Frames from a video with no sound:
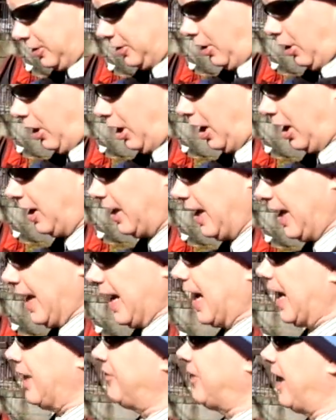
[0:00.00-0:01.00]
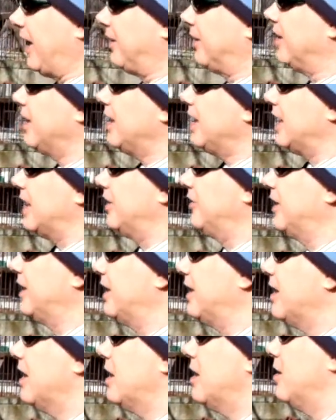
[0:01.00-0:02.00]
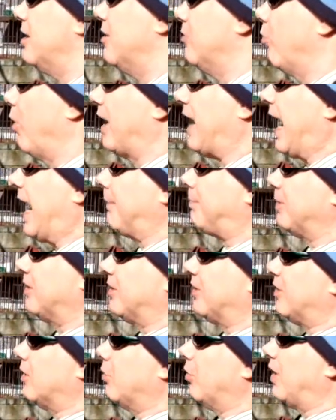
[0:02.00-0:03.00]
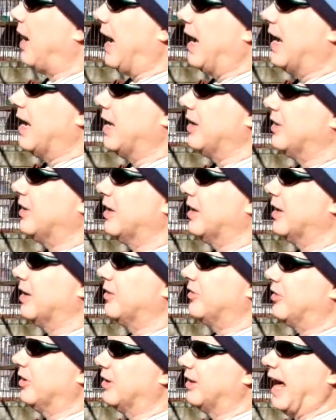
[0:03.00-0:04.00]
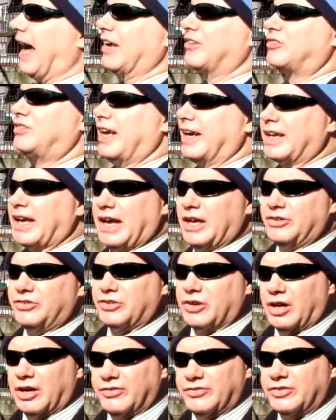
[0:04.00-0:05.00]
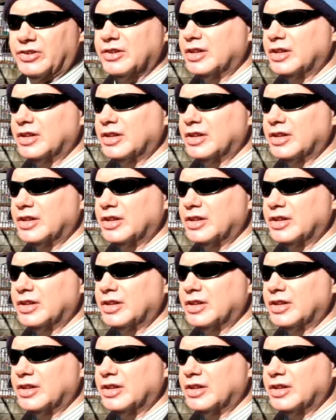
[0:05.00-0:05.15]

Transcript: law, and then what happened in the last decades of